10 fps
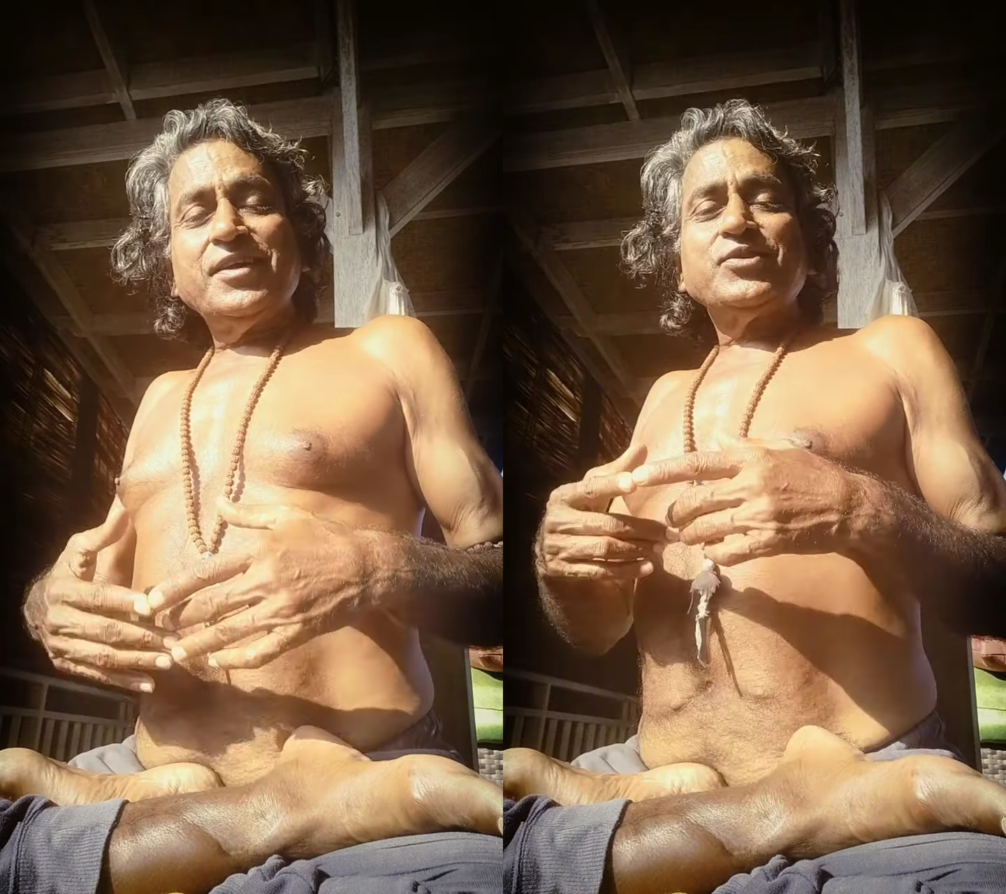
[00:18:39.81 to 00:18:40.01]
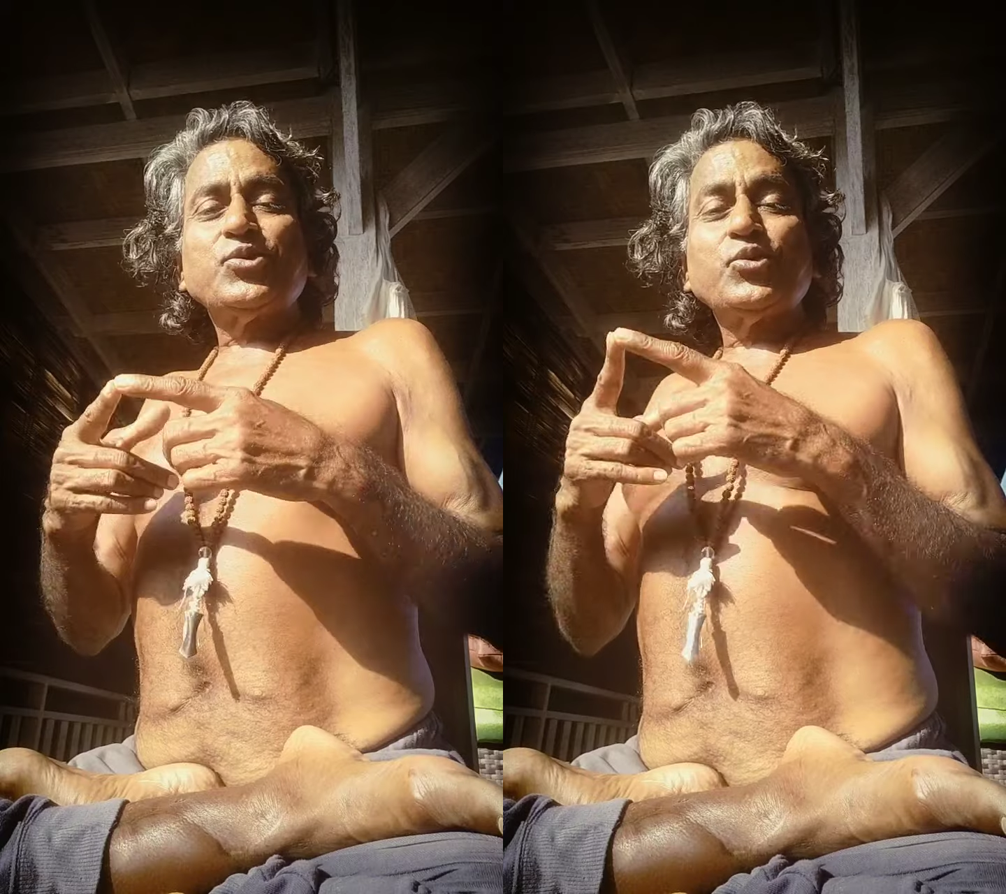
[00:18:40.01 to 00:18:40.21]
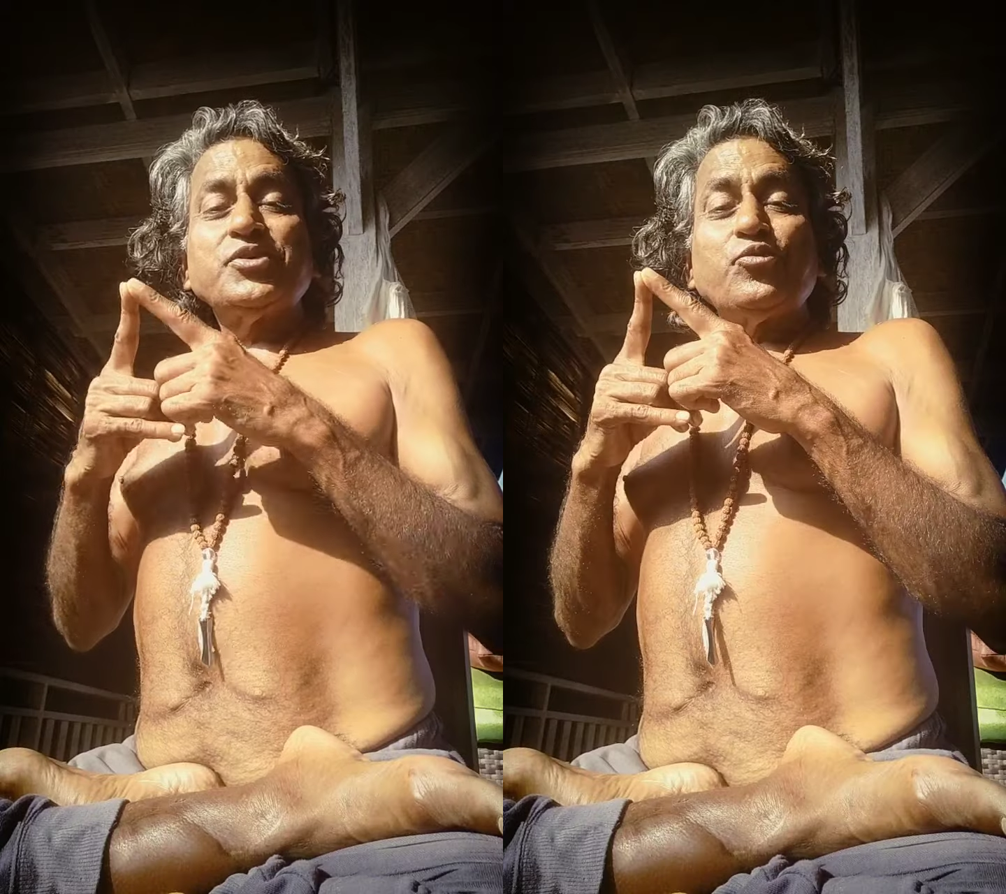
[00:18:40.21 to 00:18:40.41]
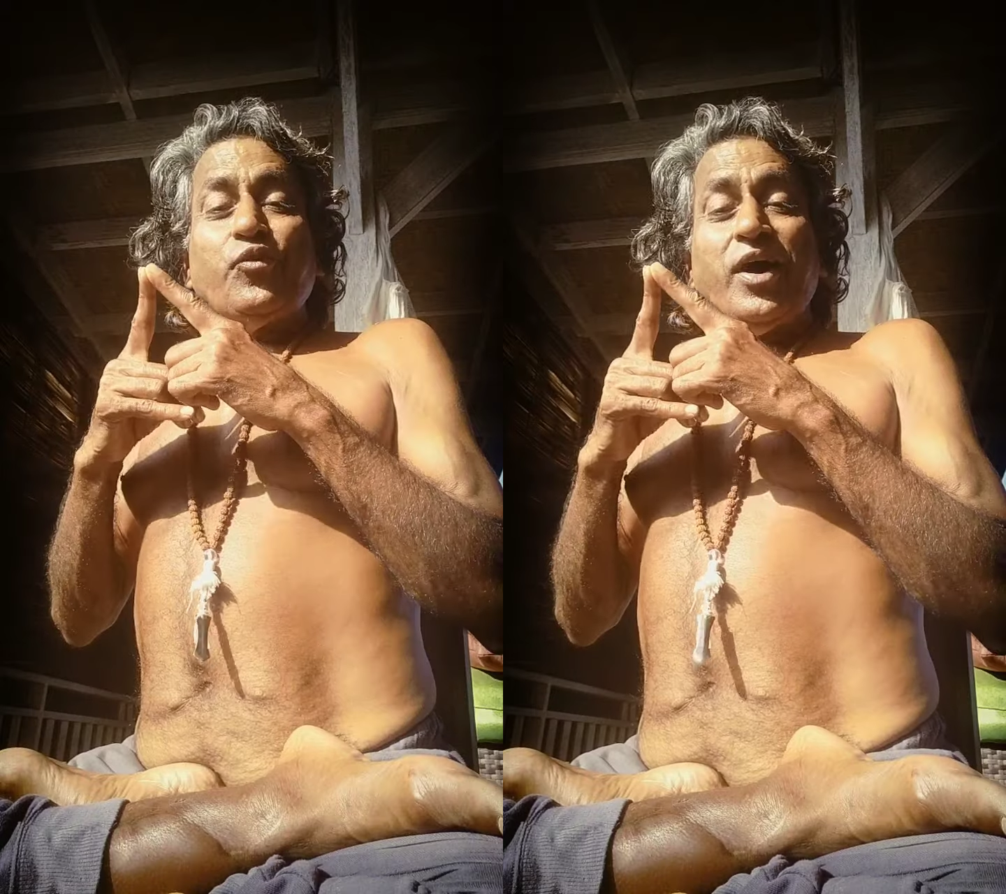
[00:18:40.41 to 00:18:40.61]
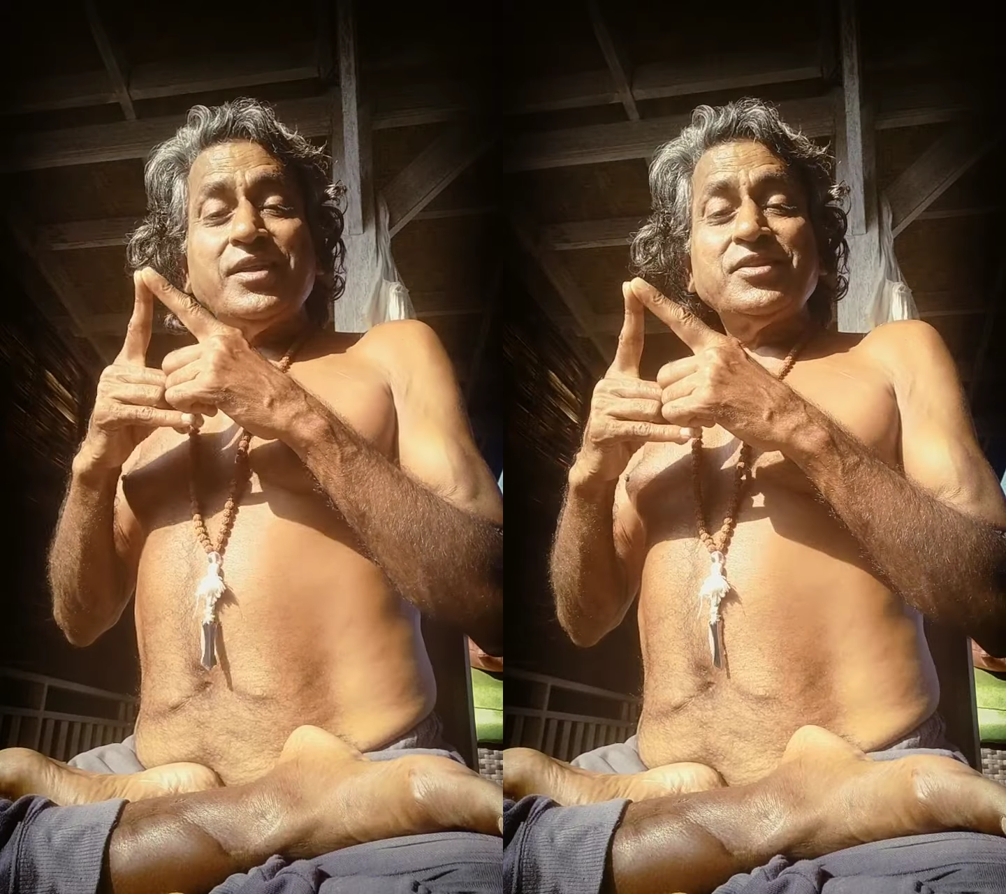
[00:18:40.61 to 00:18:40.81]
So his
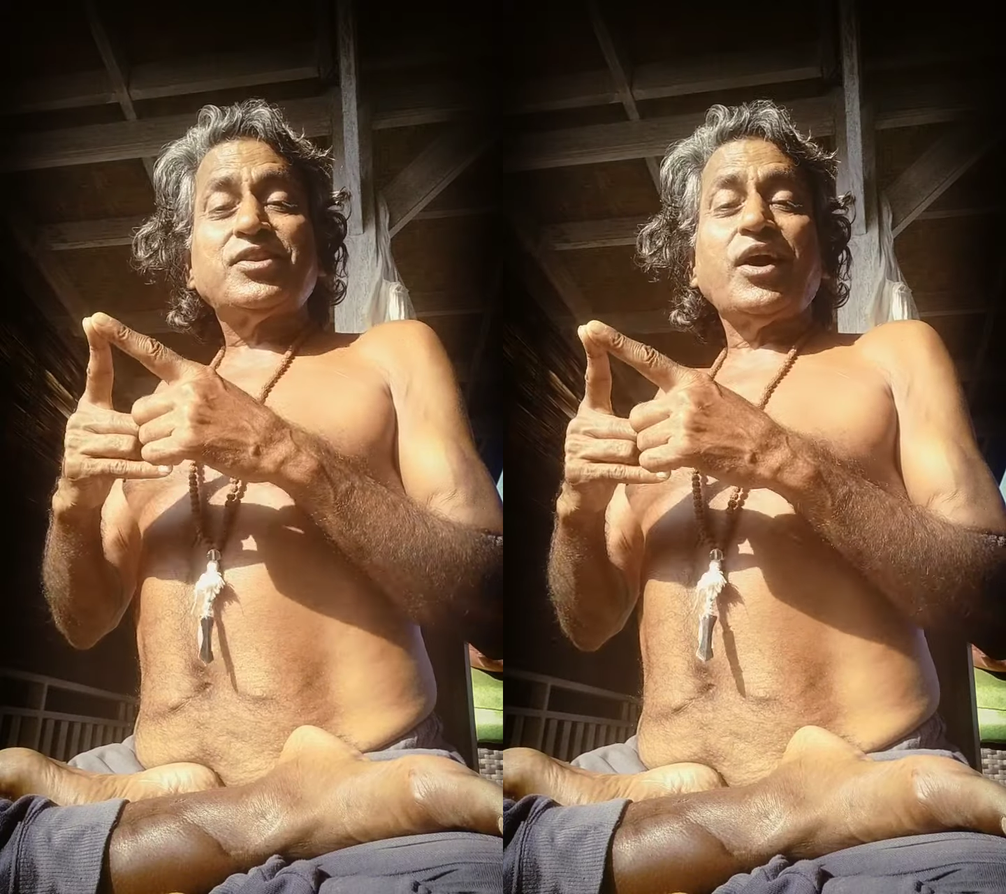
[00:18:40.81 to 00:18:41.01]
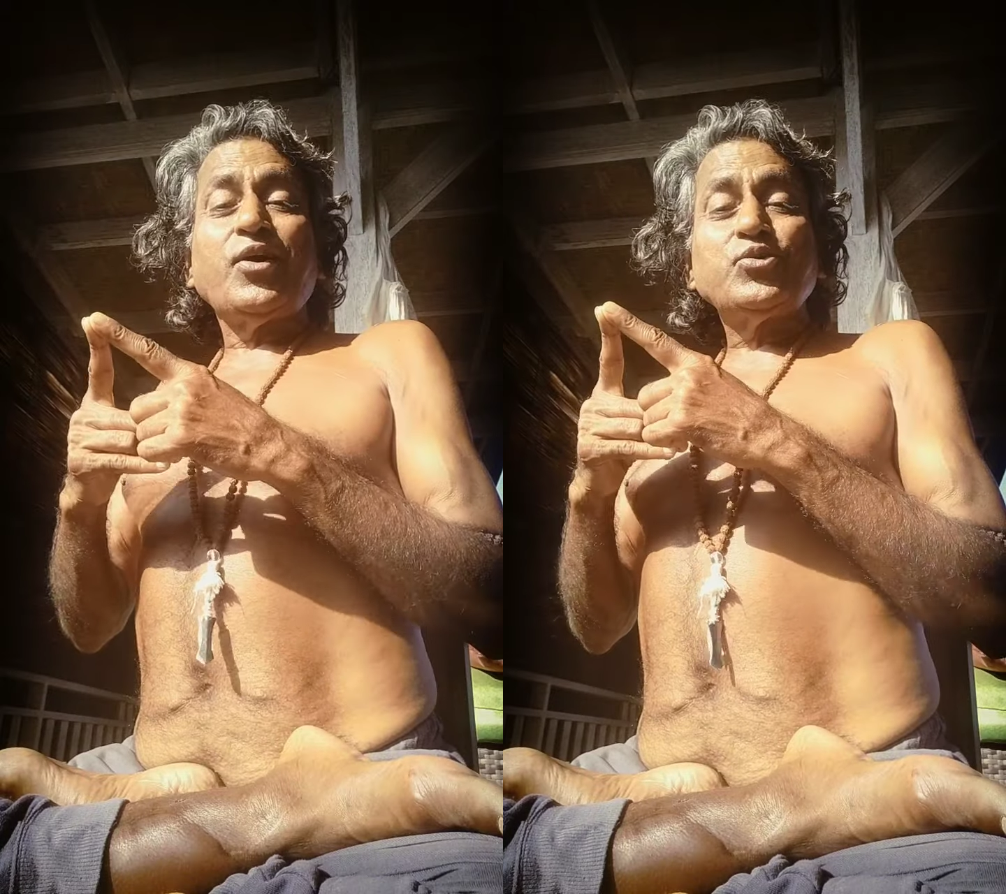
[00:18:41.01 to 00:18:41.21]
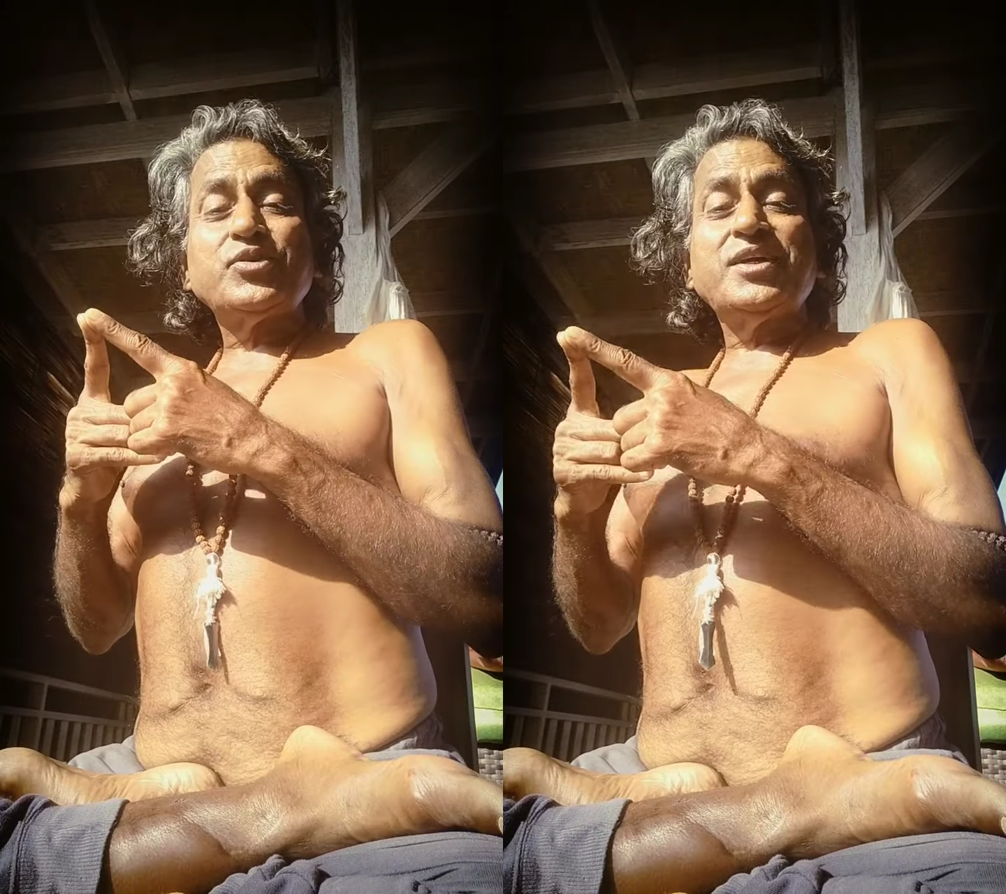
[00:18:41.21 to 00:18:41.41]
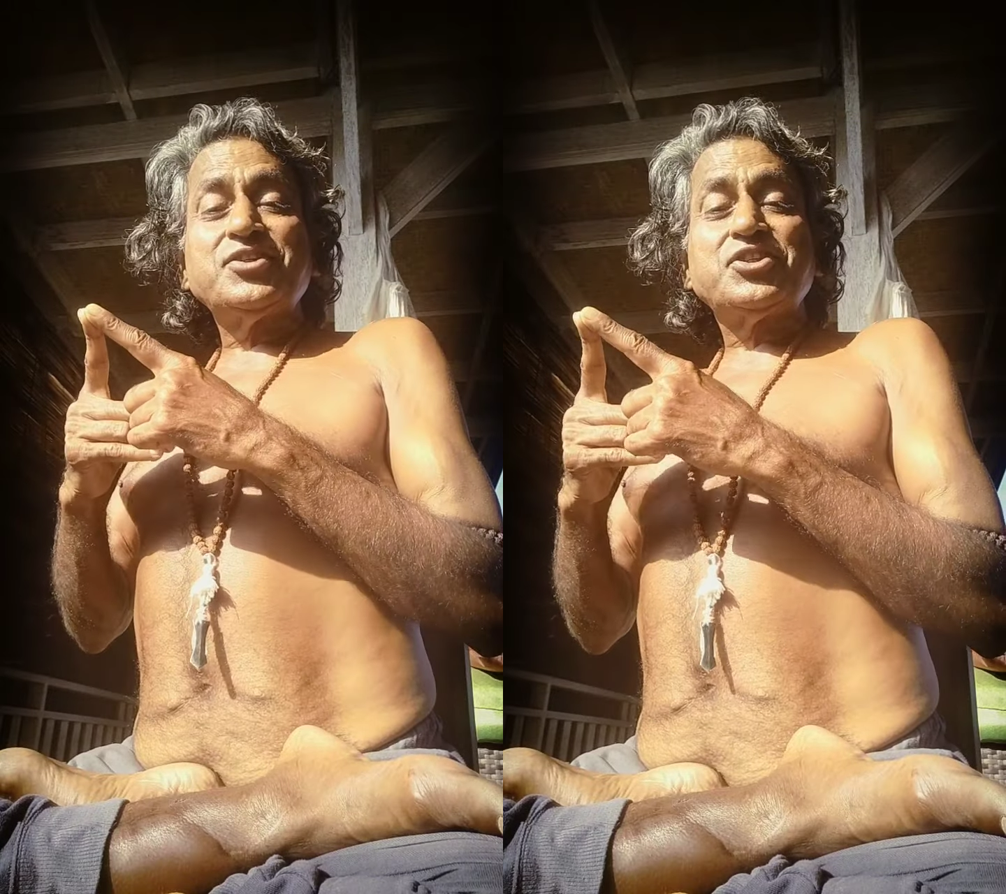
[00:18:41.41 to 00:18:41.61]
1,000